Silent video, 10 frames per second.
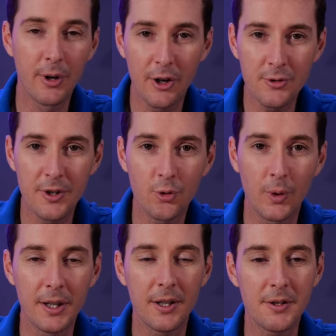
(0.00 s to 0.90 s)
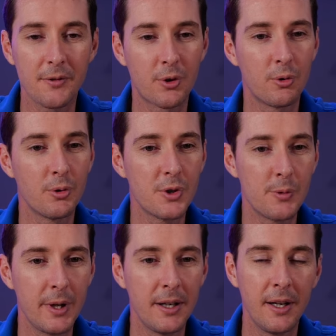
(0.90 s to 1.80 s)
320 knots of cruise
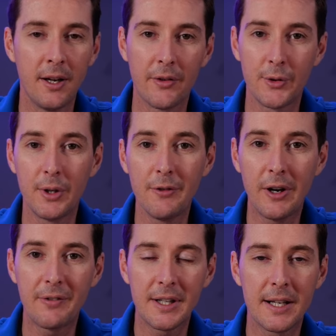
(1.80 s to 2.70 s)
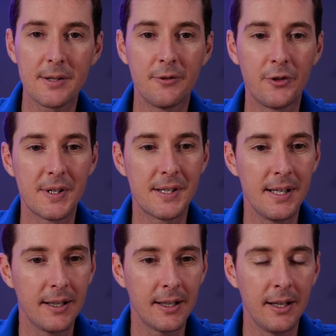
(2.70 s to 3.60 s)
speed, 35,000 foot
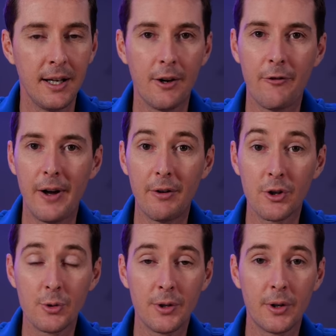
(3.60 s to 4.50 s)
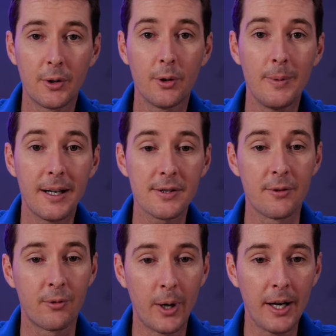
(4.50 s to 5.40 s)
ceiling, 500 nautical miles
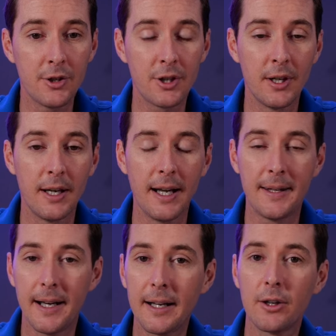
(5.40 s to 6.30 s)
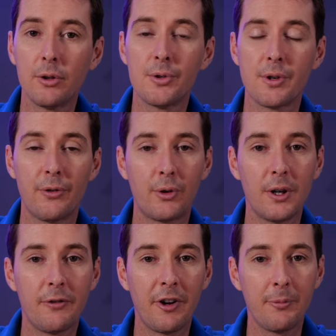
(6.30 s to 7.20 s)
of range, and that includes a
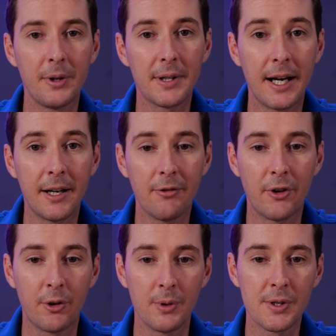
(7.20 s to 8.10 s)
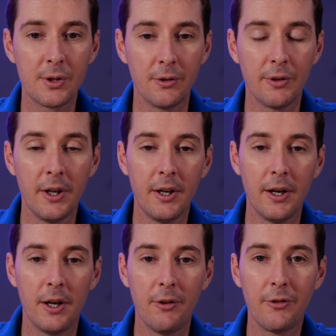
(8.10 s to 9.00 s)
45 minute IFR reserve,
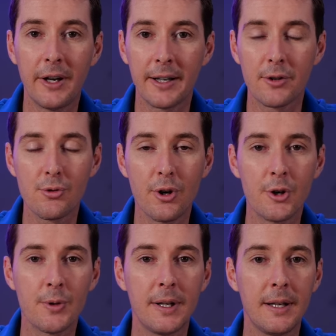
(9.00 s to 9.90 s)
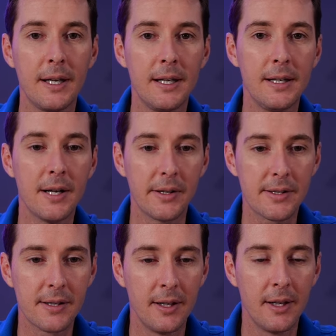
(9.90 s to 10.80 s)
uh, flying at 280
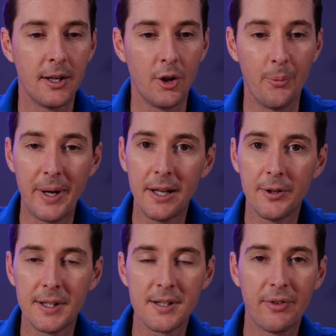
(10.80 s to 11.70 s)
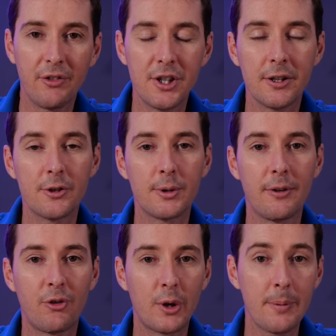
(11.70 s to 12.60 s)
knots. The payload is
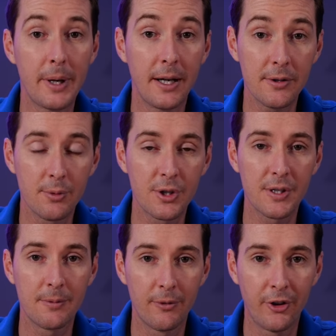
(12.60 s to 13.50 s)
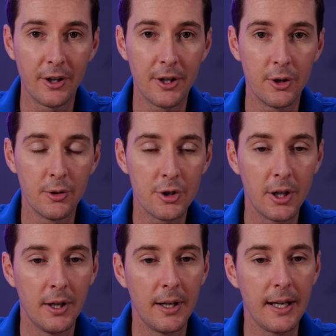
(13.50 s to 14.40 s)
1,540 pounds, which is fairly
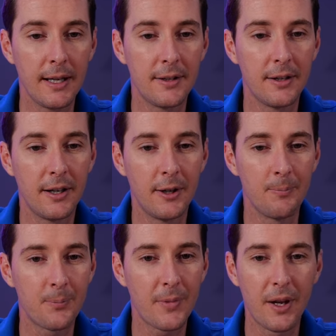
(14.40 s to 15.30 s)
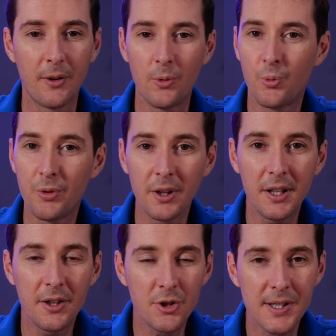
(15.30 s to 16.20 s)
huge. And um,
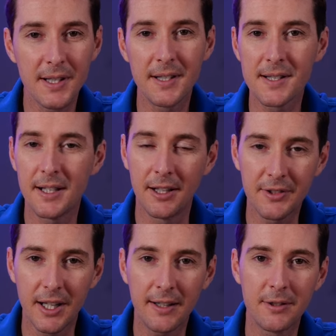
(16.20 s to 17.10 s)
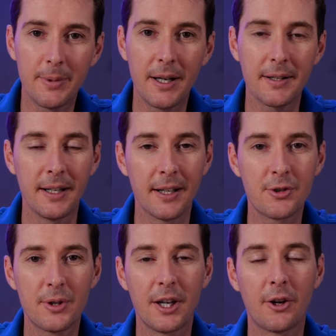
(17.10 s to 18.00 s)
really interesting design. I've talked about
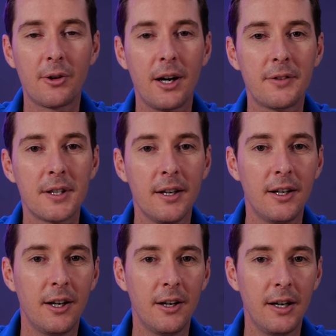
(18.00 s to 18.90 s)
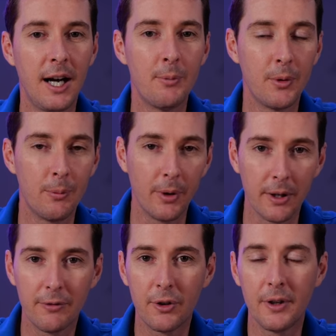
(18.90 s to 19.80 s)
electric aircraft. Uh, I'm a
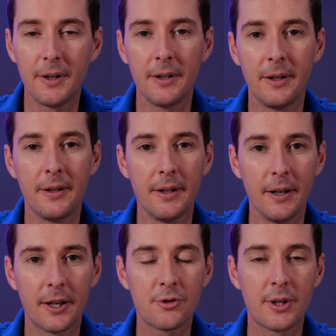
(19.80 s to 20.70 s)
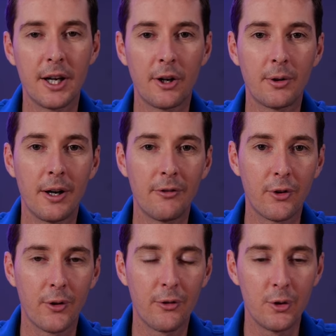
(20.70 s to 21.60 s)
believer in, in electric aircraft
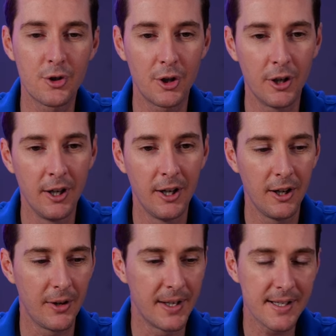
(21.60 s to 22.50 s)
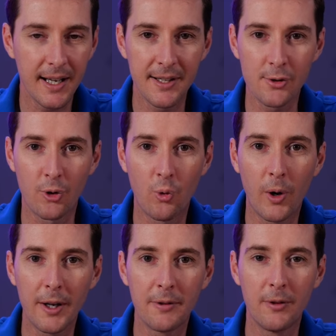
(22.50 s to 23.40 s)
for the future. Uh, this has a
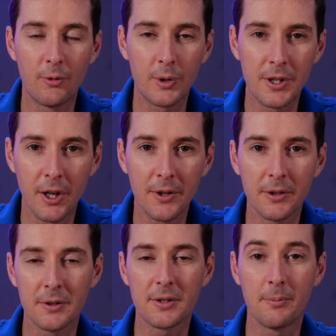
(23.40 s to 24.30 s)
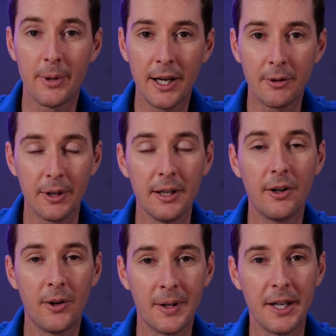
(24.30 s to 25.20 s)
quad redundant
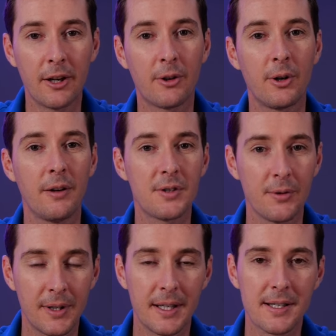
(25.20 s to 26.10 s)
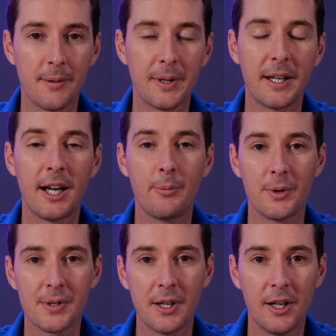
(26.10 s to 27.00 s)
battery on the aircraft. So in case something
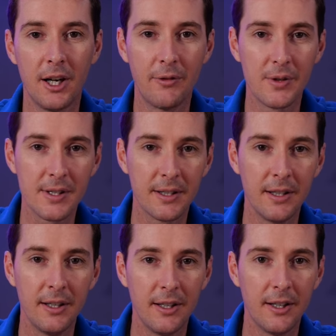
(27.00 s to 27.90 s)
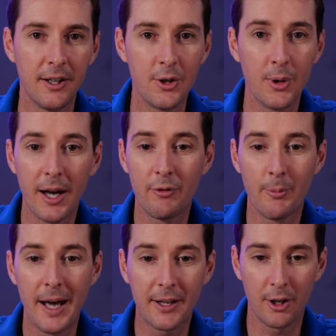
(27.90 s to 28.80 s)
happens, obviously uh, you have
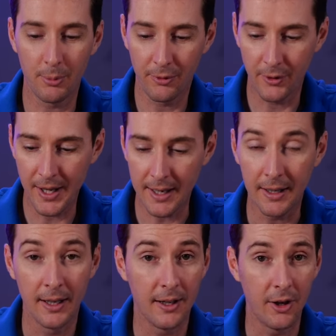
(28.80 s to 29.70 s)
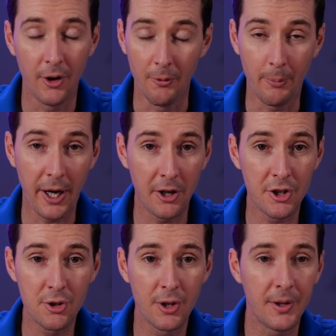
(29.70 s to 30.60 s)
a backup for that a
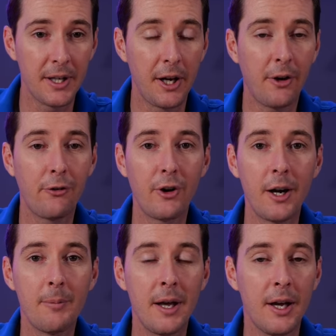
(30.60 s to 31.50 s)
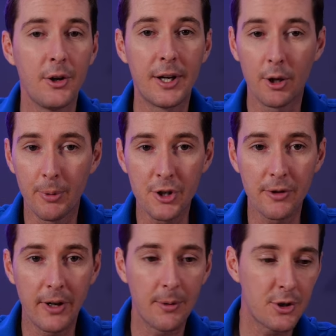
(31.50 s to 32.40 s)
parachute on the airframe. You get a
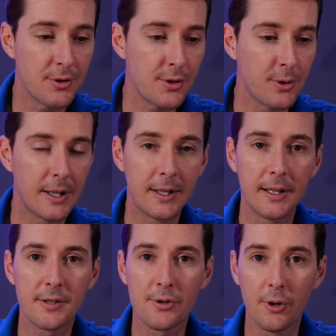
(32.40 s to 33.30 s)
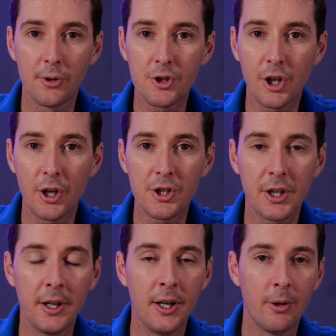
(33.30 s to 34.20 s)
bunch of options. You can get solar
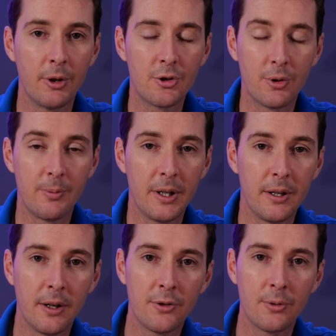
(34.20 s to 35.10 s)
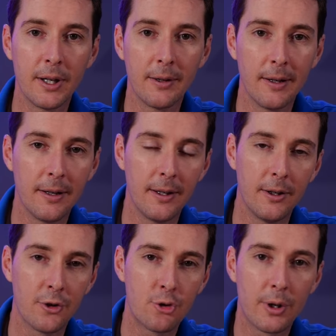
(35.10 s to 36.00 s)
charging, which would be uh, doing
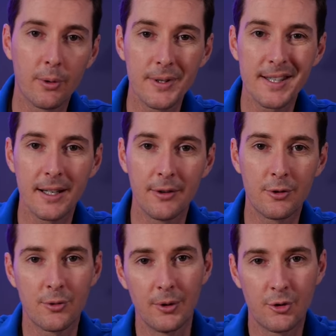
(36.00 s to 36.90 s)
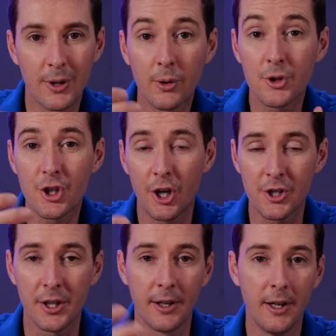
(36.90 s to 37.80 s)
uh, a, trickle, a uh,
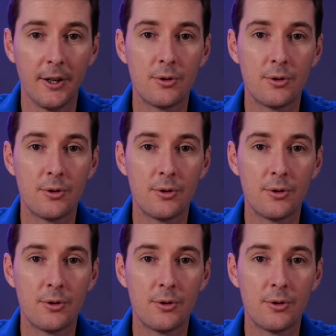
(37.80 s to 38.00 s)
charging